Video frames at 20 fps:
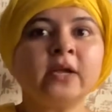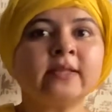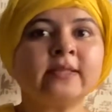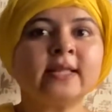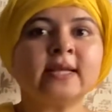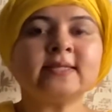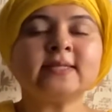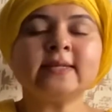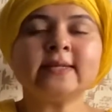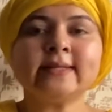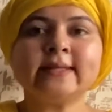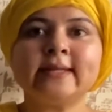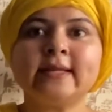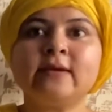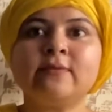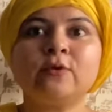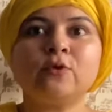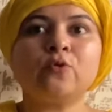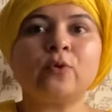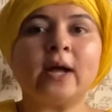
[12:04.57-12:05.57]
doesn't
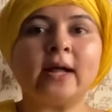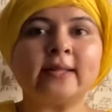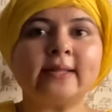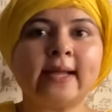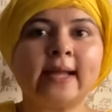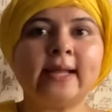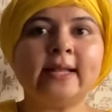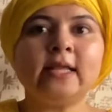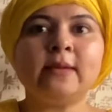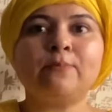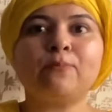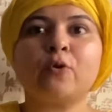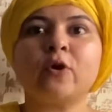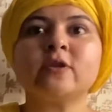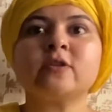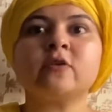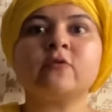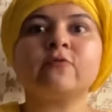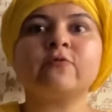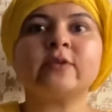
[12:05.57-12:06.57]
leave you at any
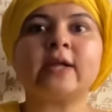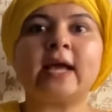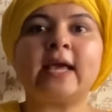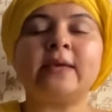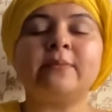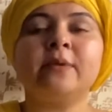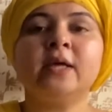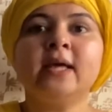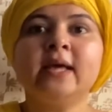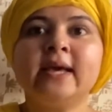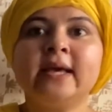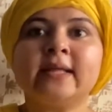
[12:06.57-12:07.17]
point of time.